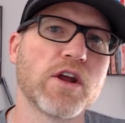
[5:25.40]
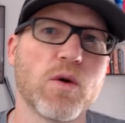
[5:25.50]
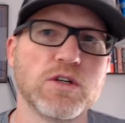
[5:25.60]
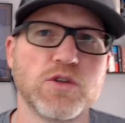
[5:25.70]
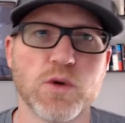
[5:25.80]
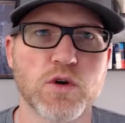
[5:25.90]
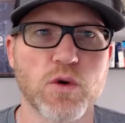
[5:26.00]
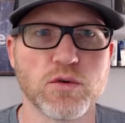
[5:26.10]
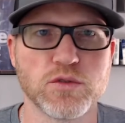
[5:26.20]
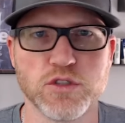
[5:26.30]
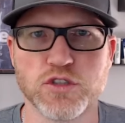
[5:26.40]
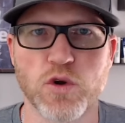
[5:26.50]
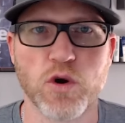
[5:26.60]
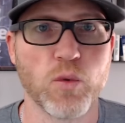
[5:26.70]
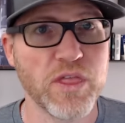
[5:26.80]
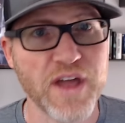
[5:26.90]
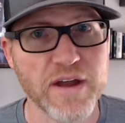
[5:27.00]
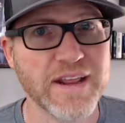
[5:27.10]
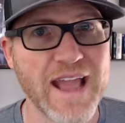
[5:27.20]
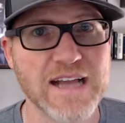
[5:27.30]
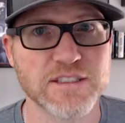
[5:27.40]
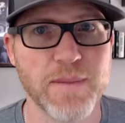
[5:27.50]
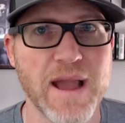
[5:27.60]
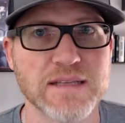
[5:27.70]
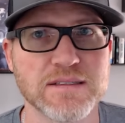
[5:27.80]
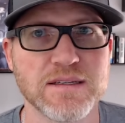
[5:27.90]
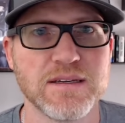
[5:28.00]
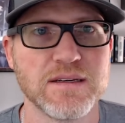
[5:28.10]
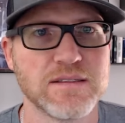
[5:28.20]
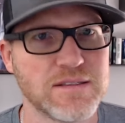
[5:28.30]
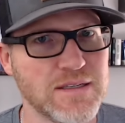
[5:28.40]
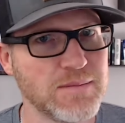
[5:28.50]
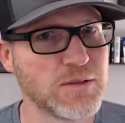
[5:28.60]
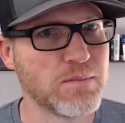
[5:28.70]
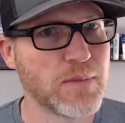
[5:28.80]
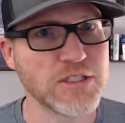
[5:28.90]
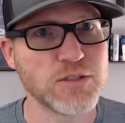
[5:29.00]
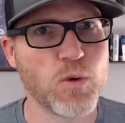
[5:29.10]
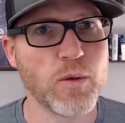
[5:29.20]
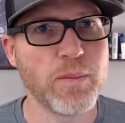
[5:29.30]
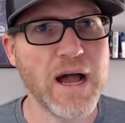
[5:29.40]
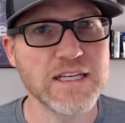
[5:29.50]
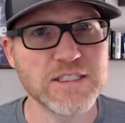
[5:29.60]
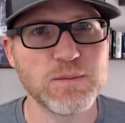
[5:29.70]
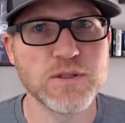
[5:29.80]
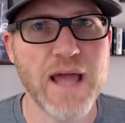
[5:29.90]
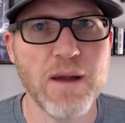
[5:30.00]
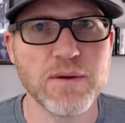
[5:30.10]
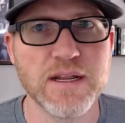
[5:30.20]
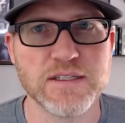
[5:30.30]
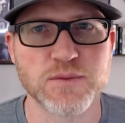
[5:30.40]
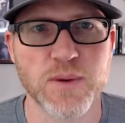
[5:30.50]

to go into a grocery store without a gas mask? Seems much more possible nowadays,